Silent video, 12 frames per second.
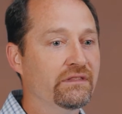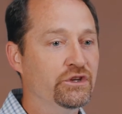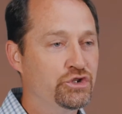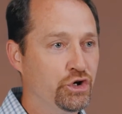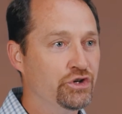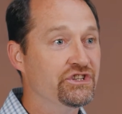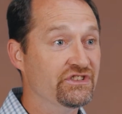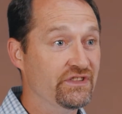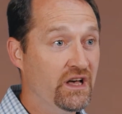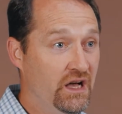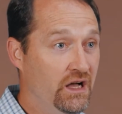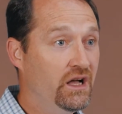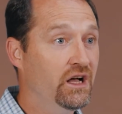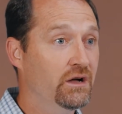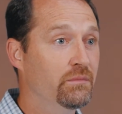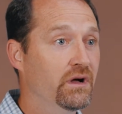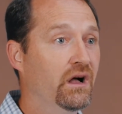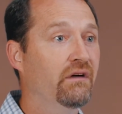the church is the
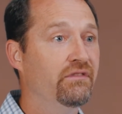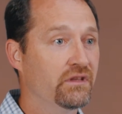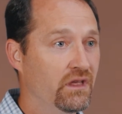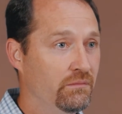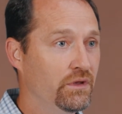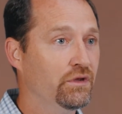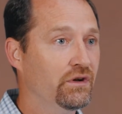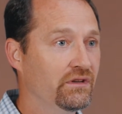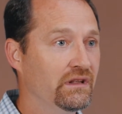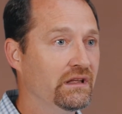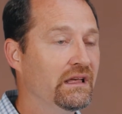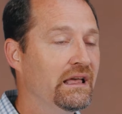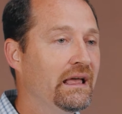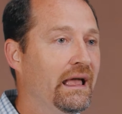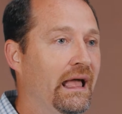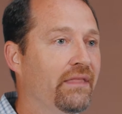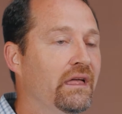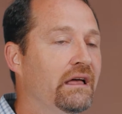hub of the community,
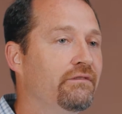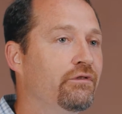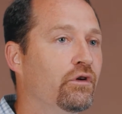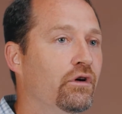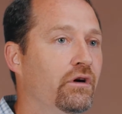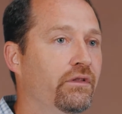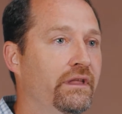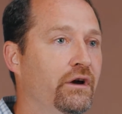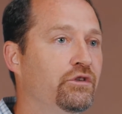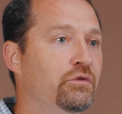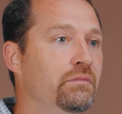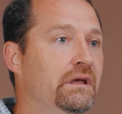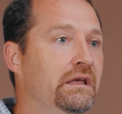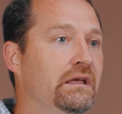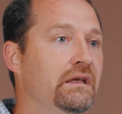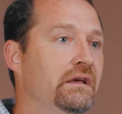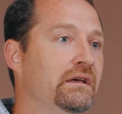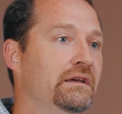and that for there to
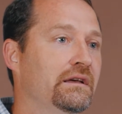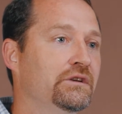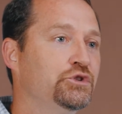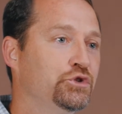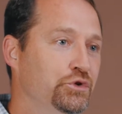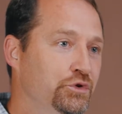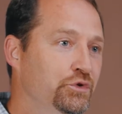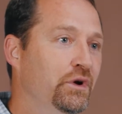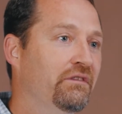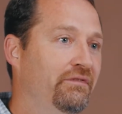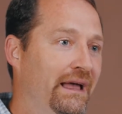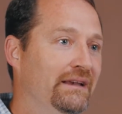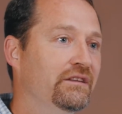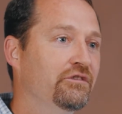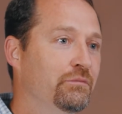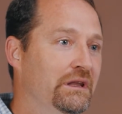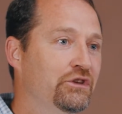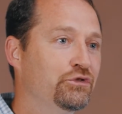be true
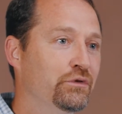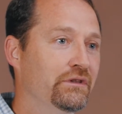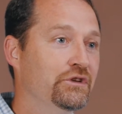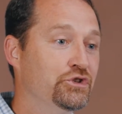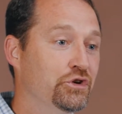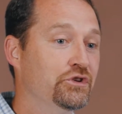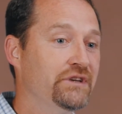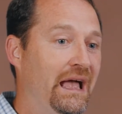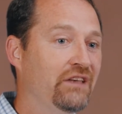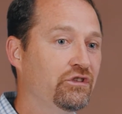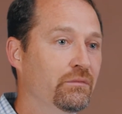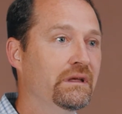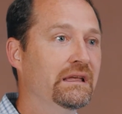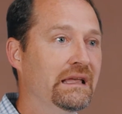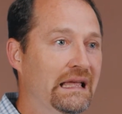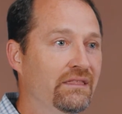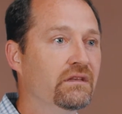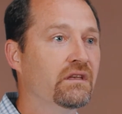effective ministry, the church has to be
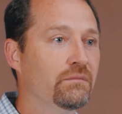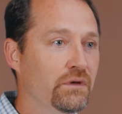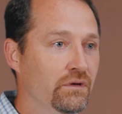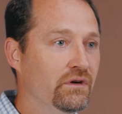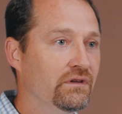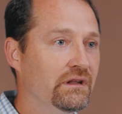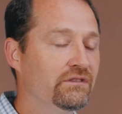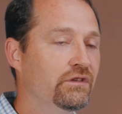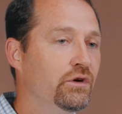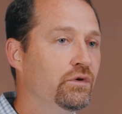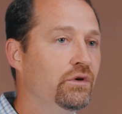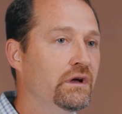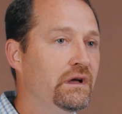in the community. So